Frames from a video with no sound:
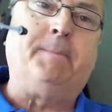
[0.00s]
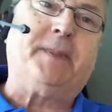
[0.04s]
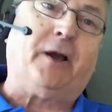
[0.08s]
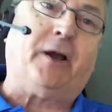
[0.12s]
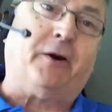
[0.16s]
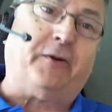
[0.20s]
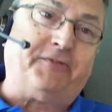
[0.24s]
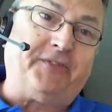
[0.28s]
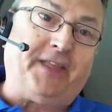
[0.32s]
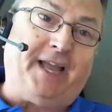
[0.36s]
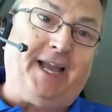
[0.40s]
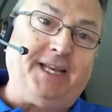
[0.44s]

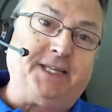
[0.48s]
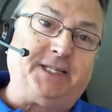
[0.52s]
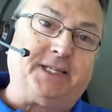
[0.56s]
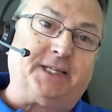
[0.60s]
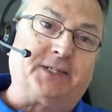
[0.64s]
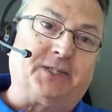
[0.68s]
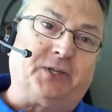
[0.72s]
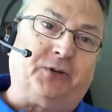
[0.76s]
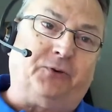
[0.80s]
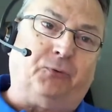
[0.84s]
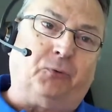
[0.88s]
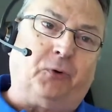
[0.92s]
Now, if that
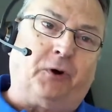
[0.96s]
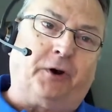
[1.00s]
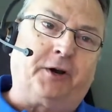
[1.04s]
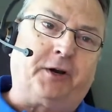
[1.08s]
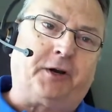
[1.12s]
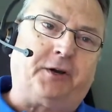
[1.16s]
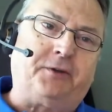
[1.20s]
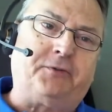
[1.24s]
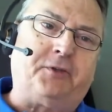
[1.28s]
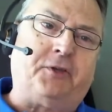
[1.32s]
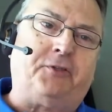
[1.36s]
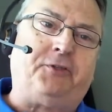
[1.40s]
doesn't
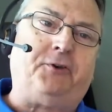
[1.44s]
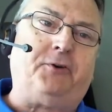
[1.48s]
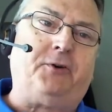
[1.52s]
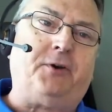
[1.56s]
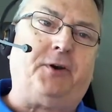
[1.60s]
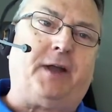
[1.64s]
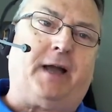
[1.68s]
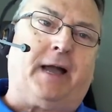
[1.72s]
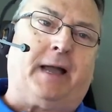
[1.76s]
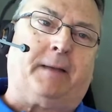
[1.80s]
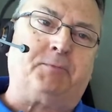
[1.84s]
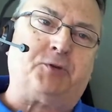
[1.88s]
work, the
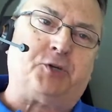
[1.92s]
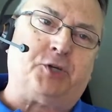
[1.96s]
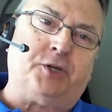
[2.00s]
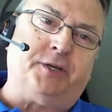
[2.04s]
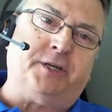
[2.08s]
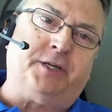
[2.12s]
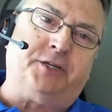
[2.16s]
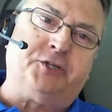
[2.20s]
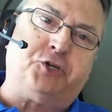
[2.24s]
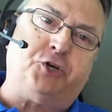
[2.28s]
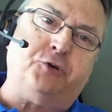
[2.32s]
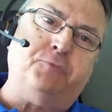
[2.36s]
third
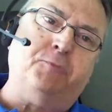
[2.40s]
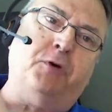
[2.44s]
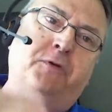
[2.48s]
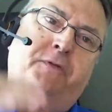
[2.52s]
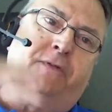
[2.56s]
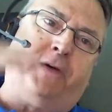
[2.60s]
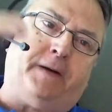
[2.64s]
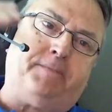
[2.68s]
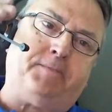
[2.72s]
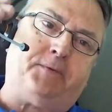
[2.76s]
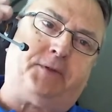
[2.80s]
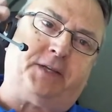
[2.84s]
option is you
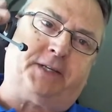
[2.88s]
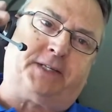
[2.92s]
move up